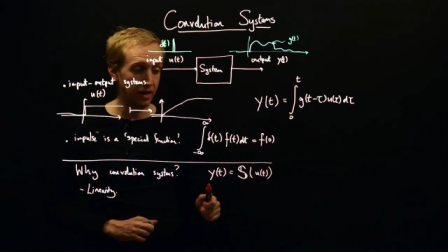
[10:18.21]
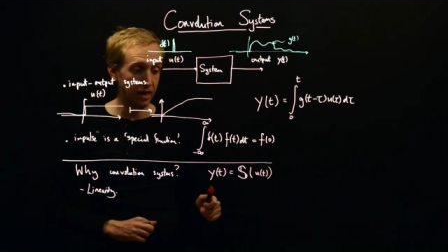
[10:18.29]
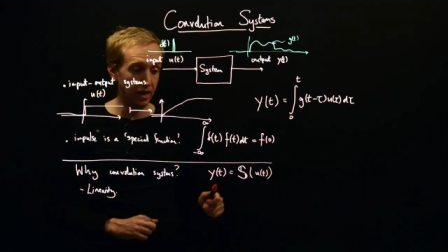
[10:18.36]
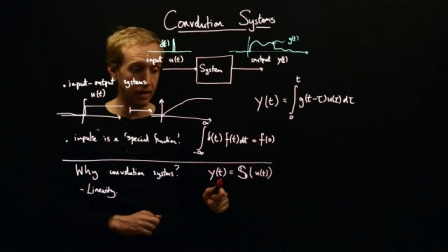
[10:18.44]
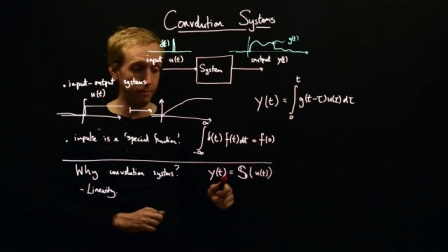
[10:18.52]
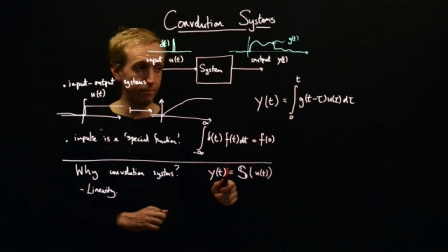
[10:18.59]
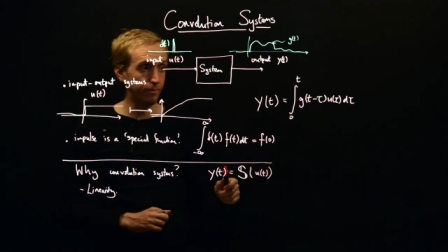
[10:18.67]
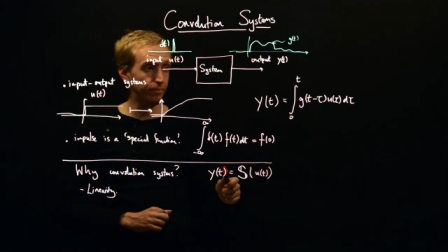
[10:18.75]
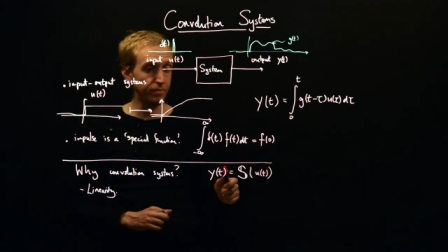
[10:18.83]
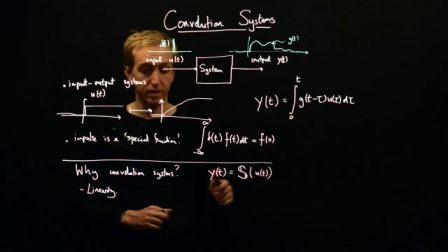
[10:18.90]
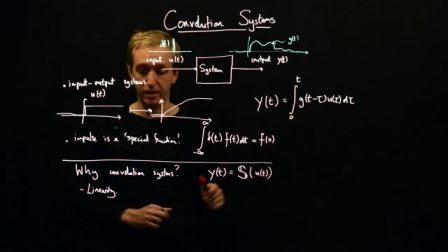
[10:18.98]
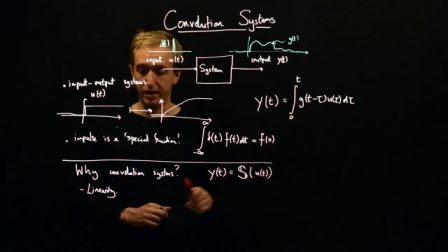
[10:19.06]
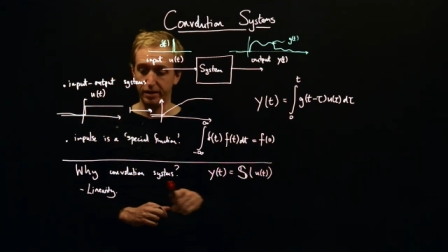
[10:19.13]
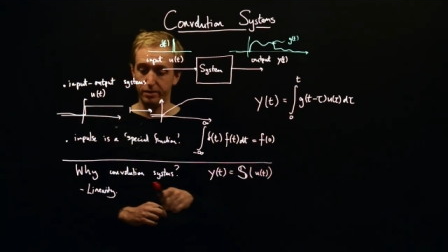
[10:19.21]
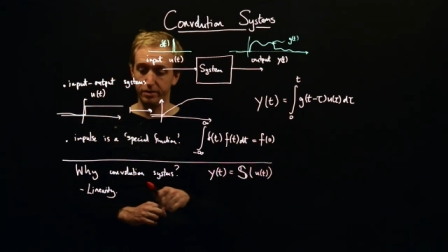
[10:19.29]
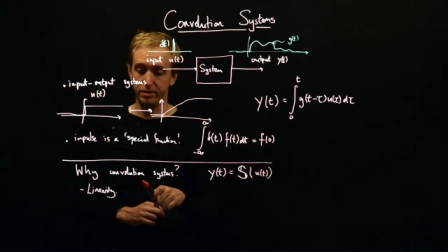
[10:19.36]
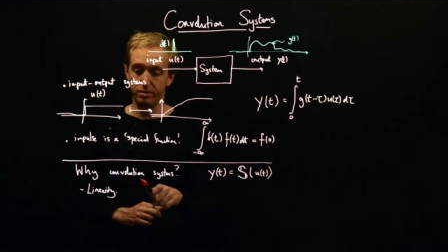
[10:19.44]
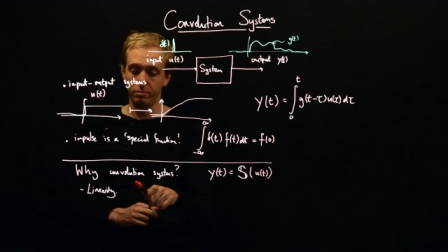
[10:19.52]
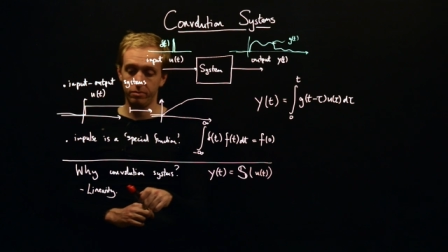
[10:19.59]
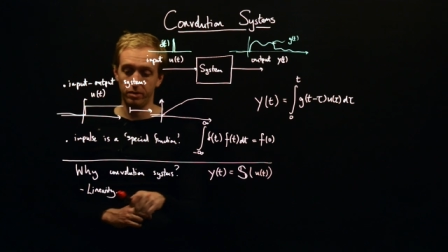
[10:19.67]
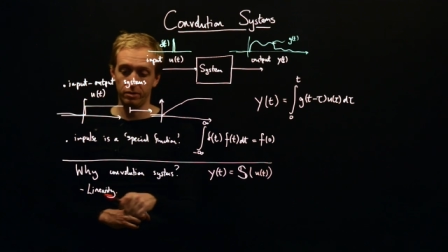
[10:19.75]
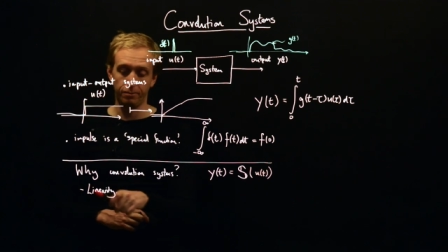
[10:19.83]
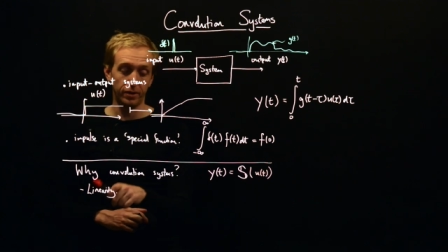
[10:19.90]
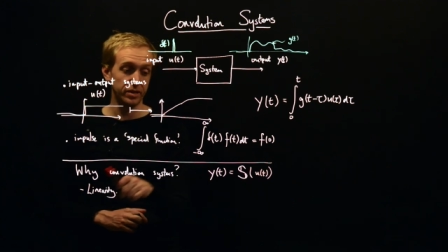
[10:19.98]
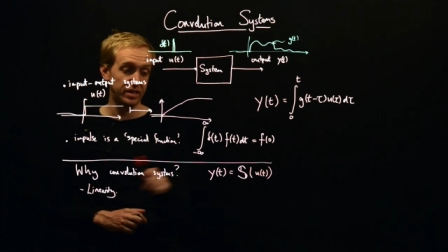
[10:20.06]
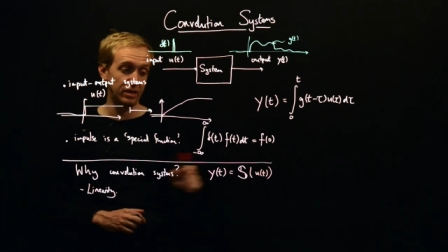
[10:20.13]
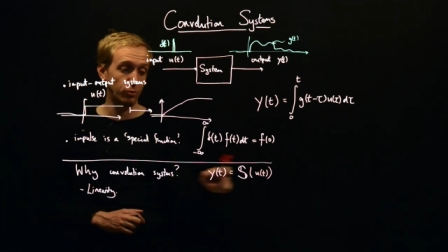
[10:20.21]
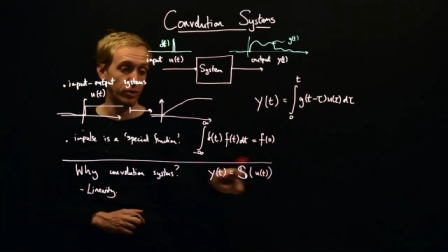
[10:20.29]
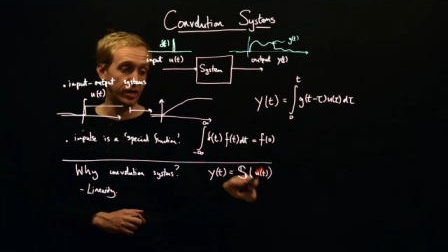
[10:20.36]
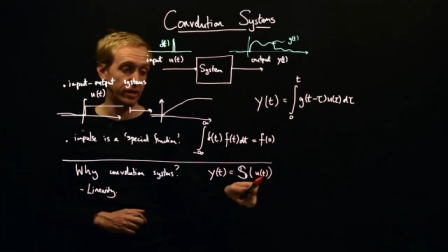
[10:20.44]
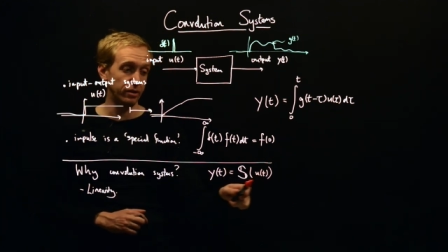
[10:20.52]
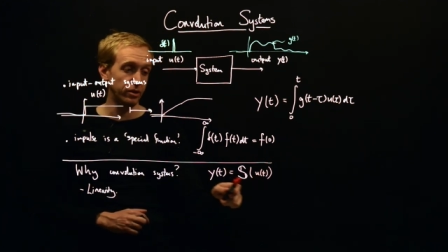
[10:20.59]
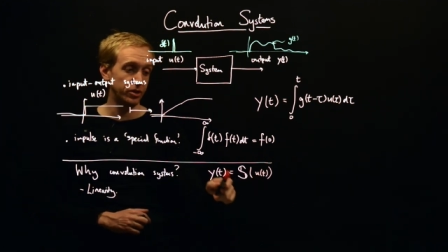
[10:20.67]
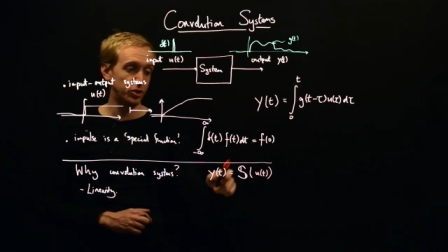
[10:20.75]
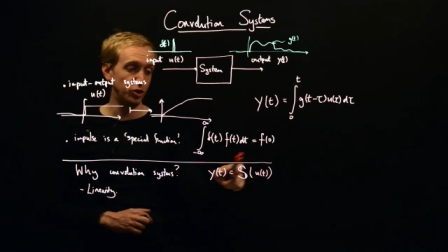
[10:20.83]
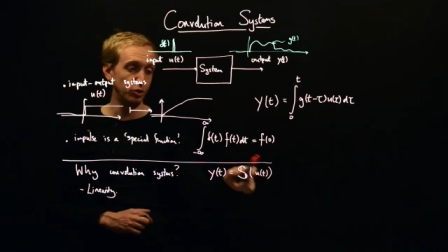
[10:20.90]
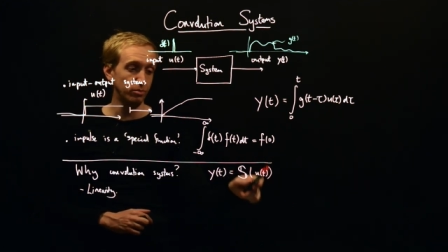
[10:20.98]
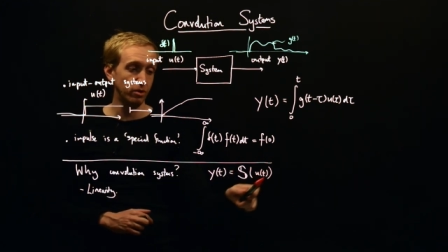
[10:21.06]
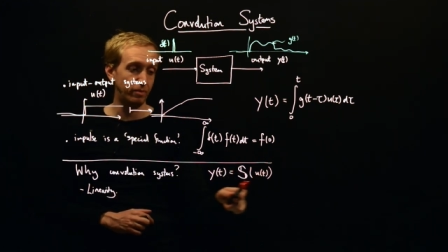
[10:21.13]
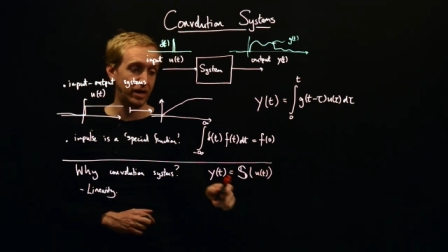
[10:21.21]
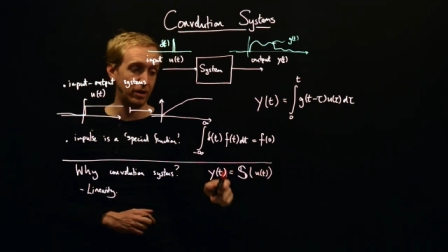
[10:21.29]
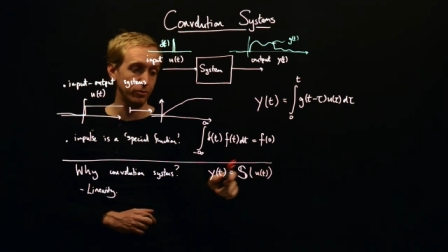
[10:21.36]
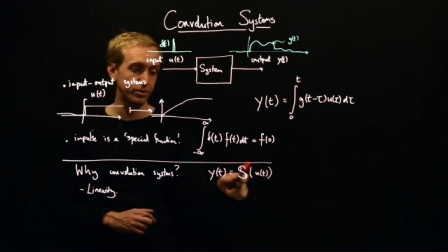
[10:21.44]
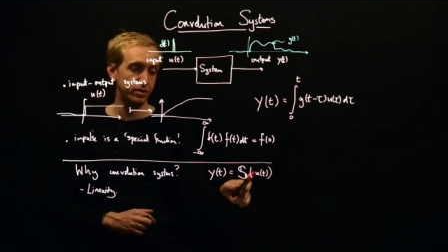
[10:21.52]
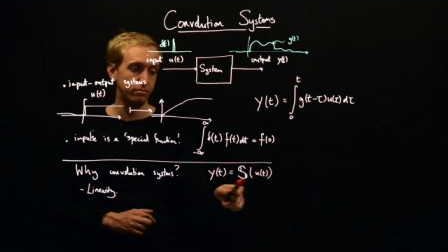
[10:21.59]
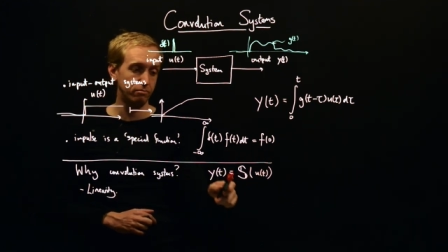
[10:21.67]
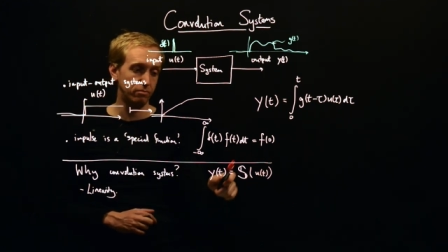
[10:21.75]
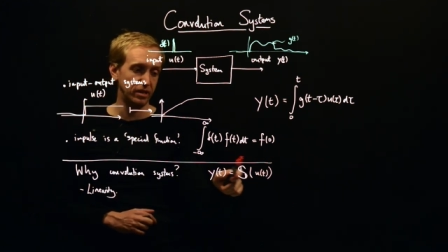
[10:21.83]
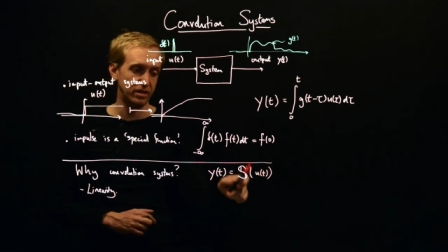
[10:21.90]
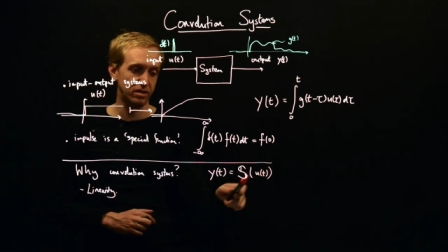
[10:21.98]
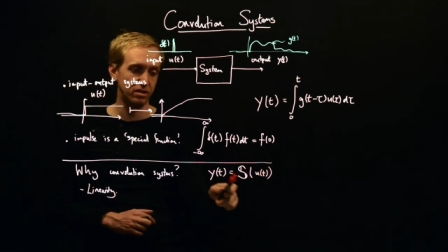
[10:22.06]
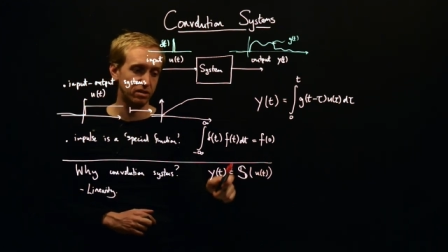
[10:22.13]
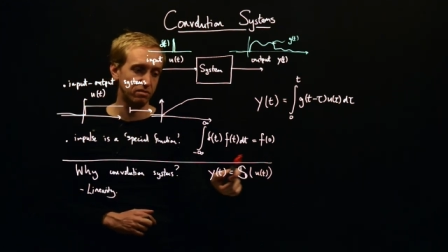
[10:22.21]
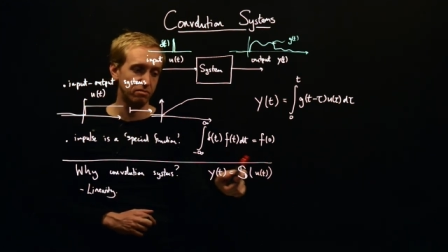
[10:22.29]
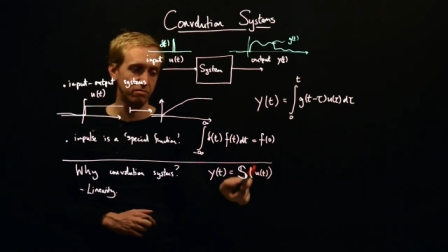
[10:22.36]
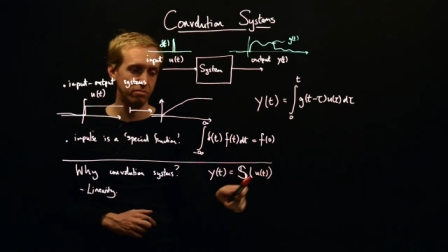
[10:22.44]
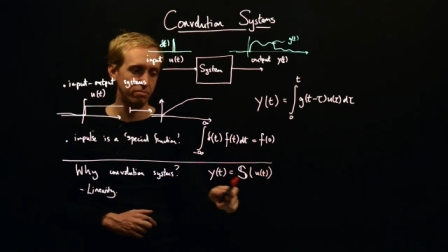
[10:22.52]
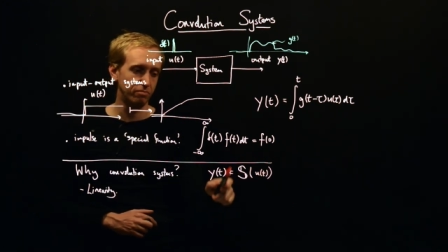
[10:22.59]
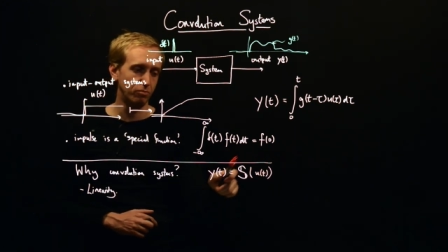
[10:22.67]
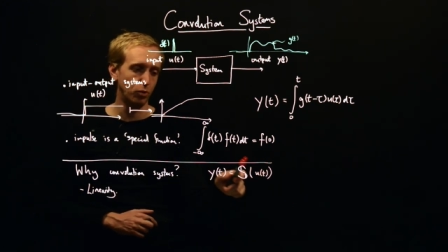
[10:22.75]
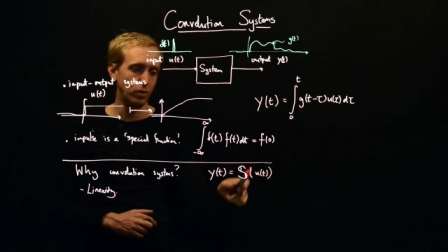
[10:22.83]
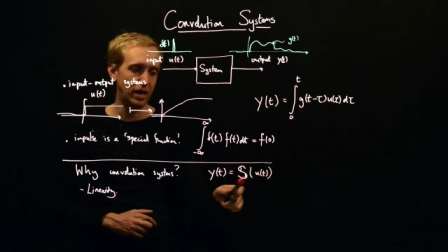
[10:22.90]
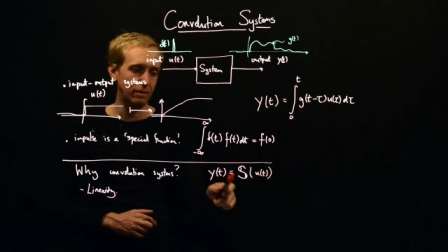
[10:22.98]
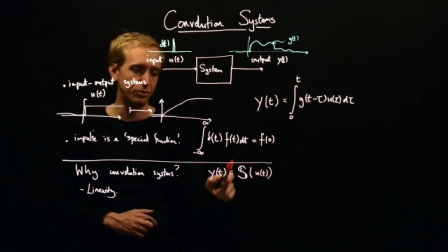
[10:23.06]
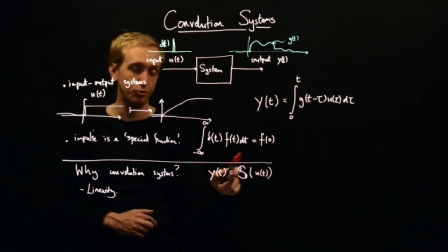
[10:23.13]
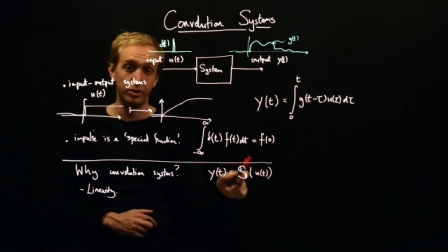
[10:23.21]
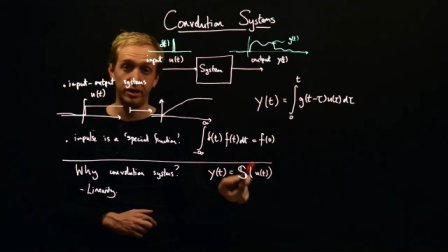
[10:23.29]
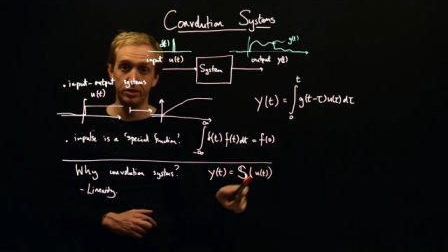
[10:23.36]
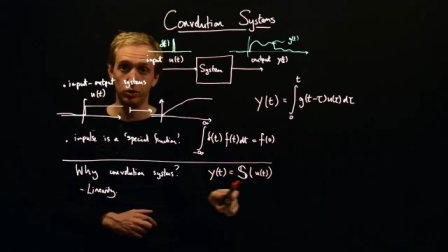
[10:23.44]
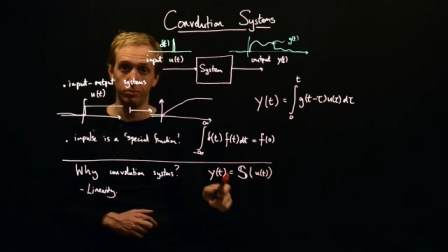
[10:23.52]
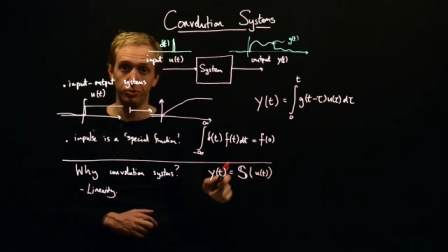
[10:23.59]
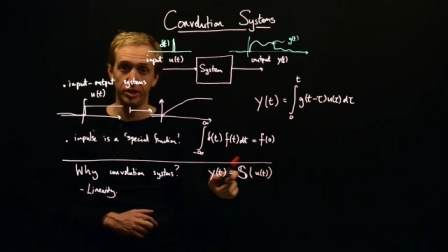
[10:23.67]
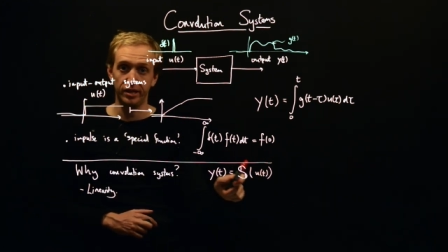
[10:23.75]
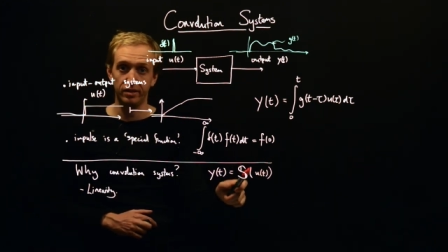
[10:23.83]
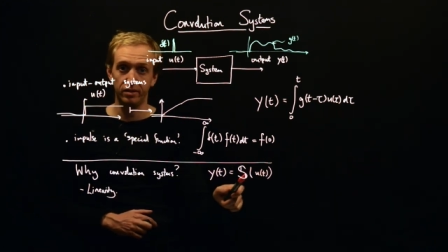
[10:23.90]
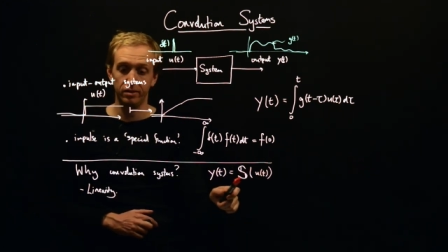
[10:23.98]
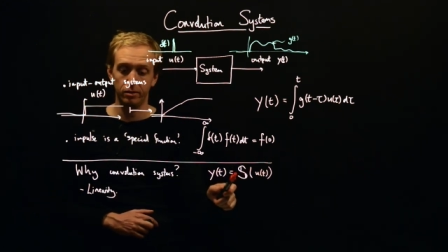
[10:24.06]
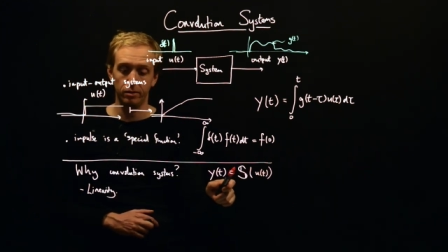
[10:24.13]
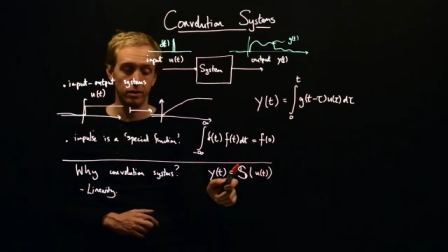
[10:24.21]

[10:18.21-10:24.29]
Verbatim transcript: Um, and the first thing we're going to assume about this more abstract object.